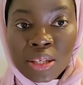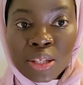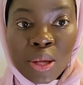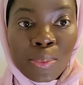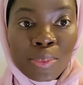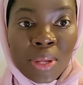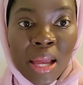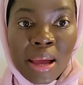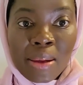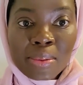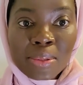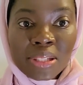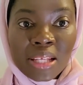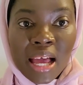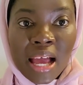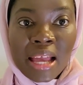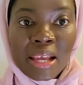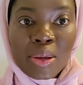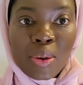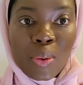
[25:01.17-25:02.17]

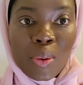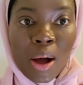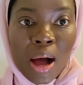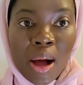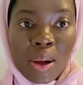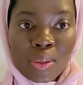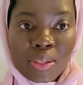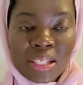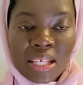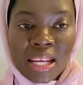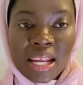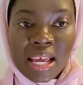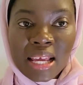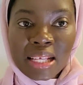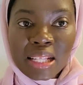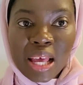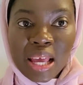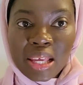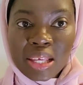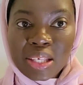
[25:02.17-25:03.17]
sometimes I go out and
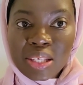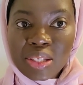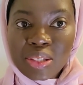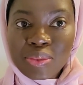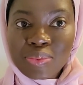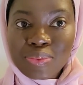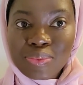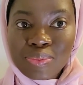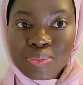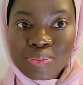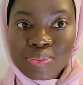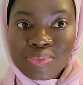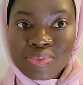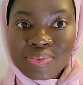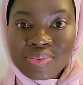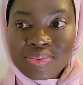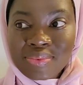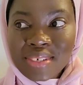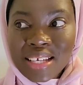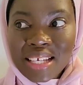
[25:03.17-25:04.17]
I like
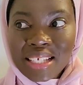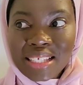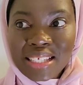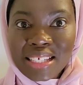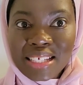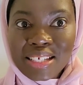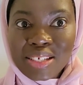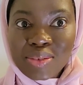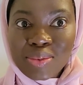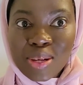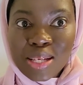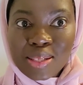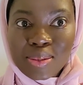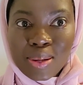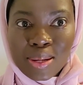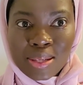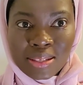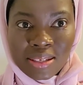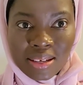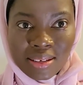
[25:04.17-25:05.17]
see this
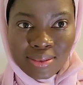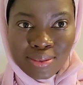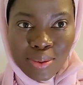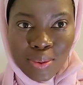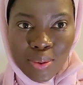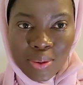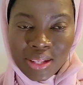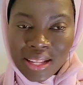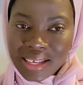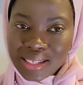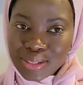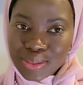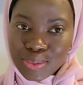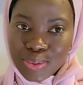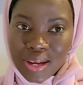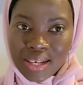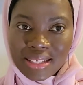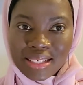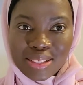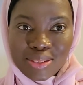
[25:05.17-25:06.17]
restaurant, I'm like, oh, let's
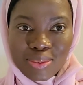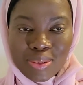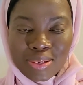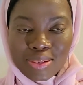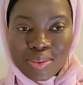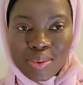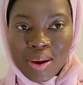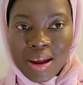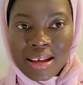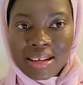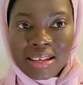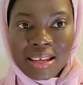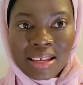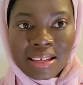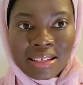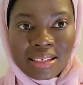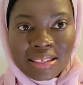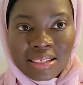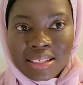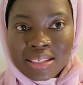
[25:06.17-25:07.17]
try this restaurant, I'm
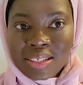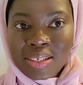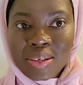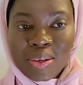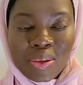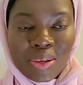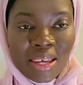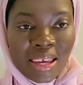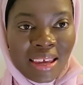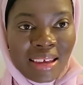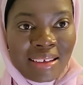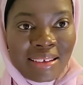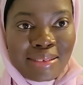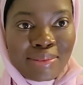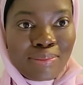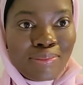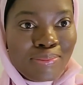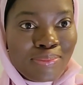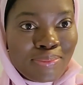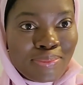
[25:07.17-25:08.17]
like,
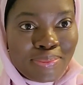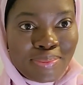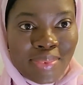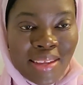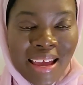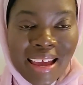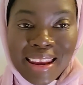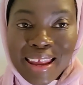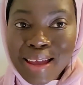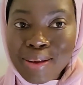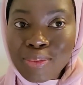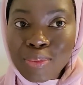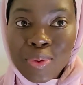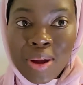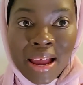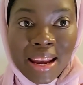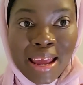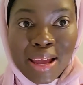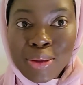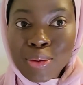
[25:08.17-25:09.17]
okay,
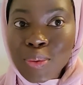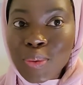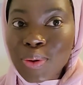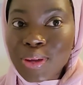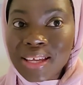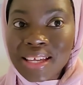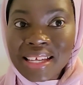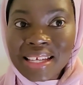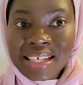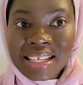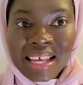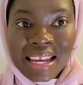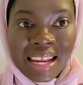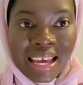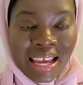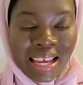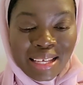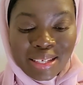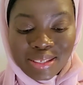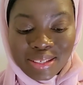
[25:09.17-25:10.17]
and I go in
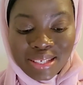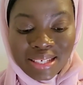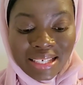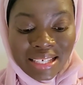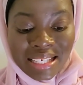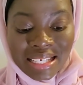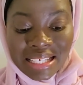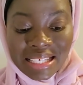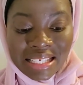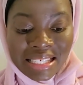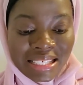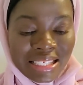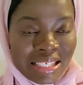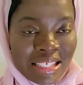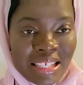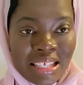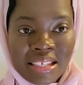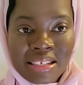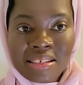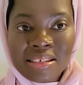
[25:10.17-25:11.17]
and I
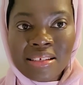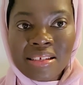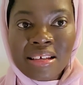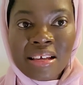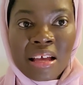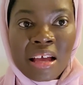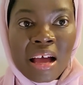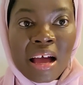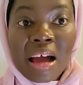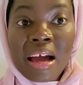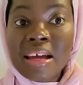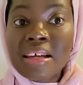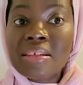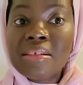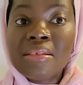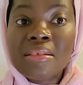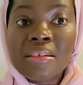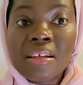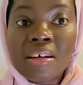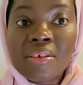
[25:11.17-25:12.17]
eat and
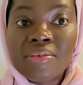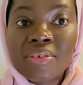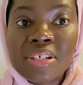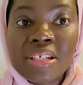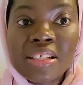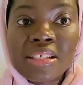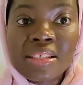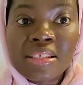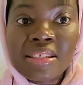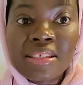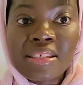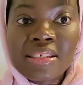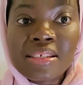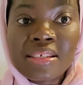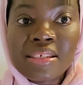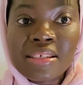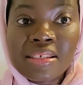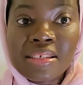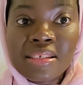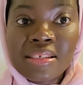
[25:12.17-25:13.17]
I love it.
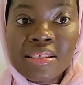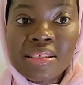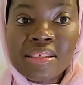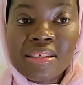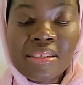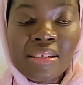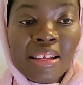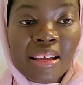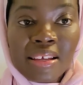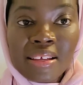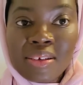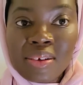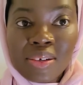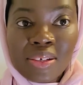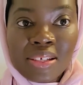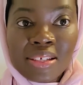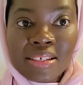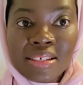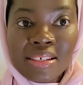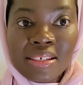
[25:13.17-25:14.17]
Like,
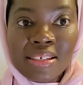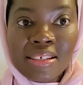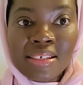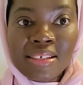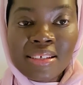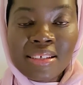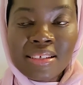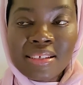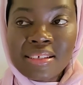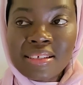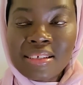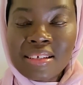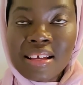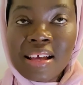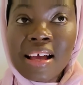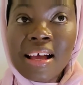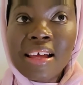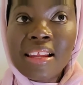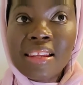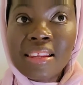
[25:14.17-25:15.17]
honestly,
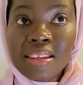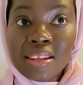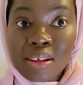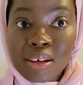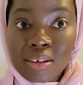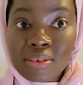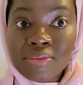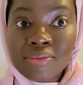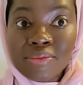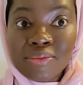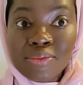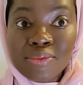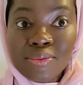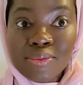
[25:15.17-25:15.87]
love,